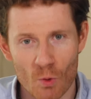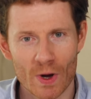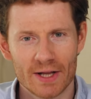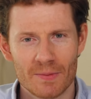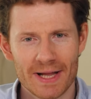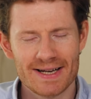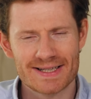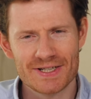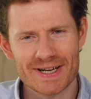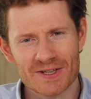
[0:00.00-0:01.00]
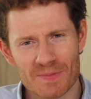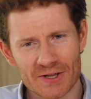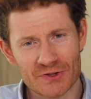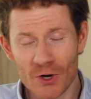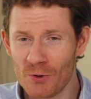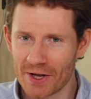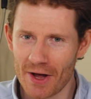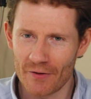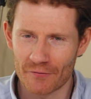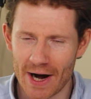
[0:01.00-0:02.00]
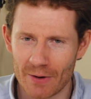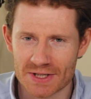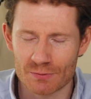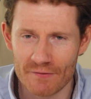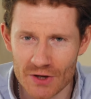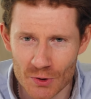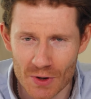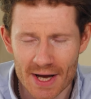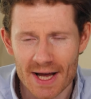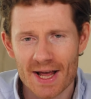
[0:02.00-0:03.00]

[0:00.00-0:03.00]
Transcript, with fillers: Welcome ladies and gentlemen to another fragrance review.